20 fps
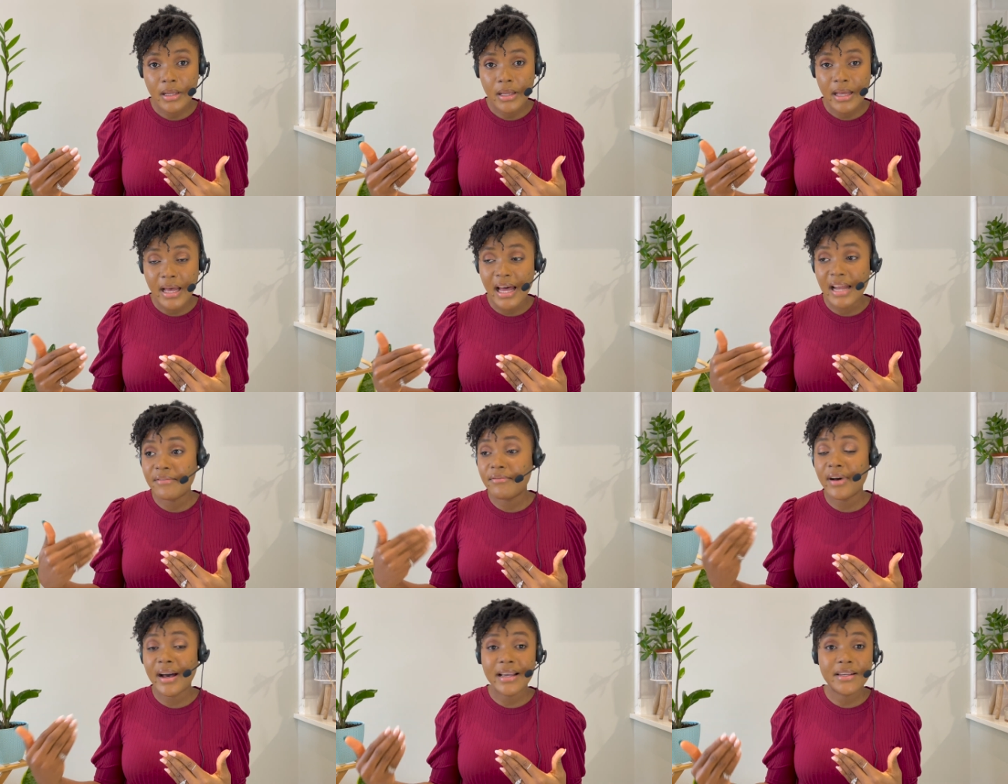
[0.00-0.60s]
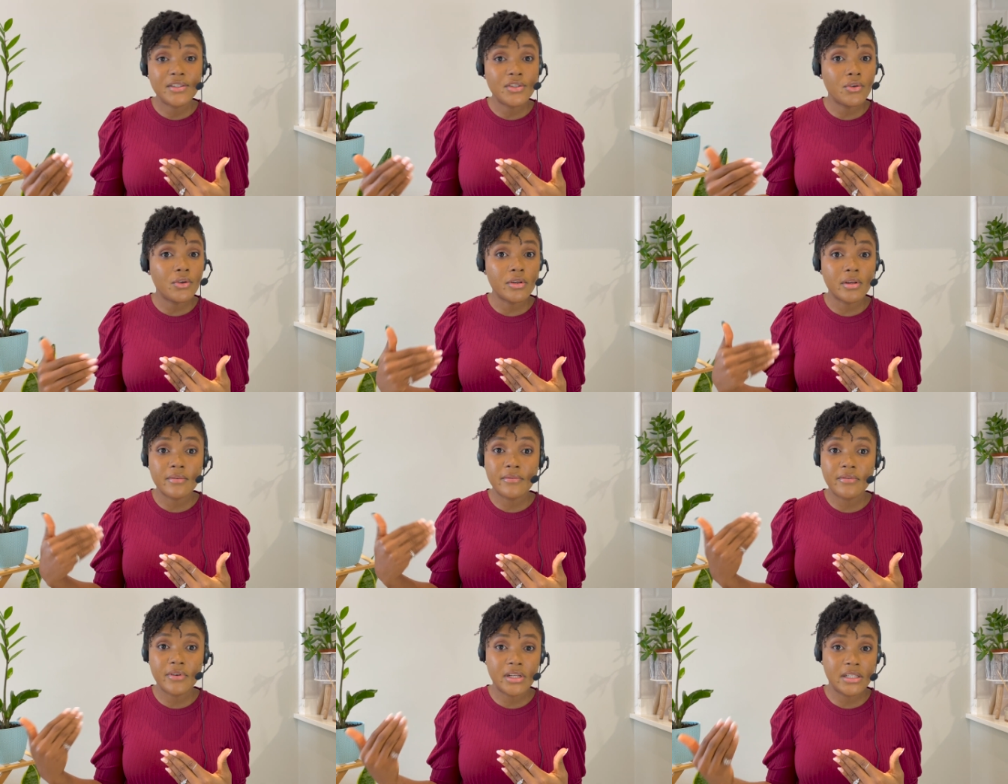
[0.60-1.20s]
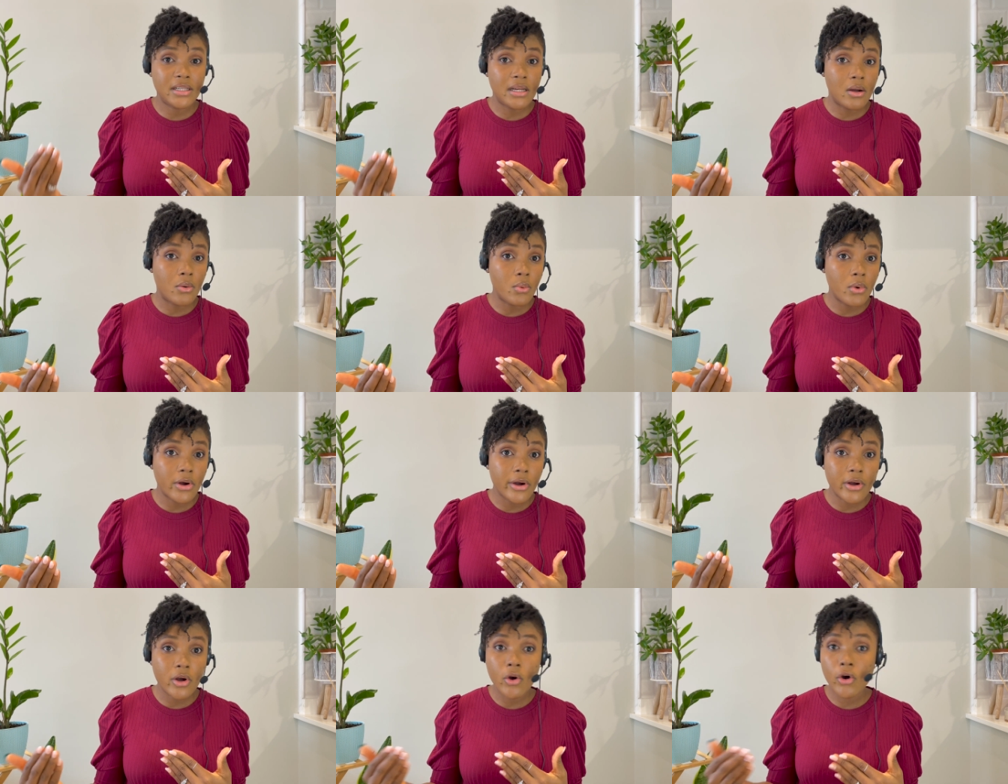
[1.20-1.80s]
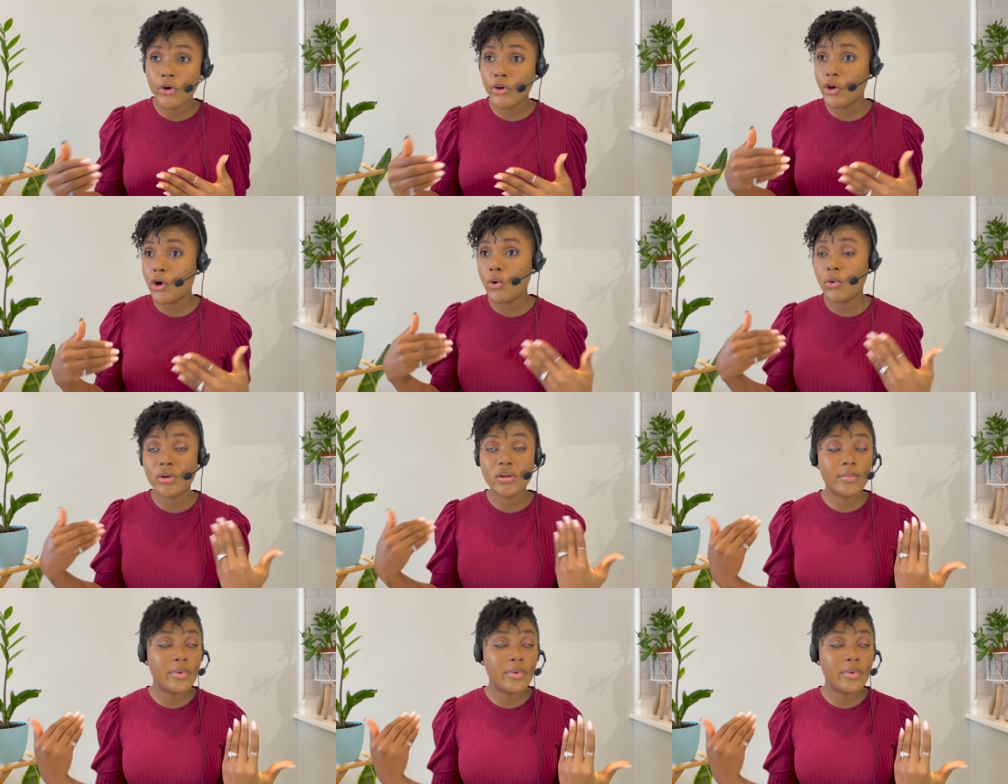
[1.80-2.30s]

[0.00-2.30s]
advised you on your first day at work, or your own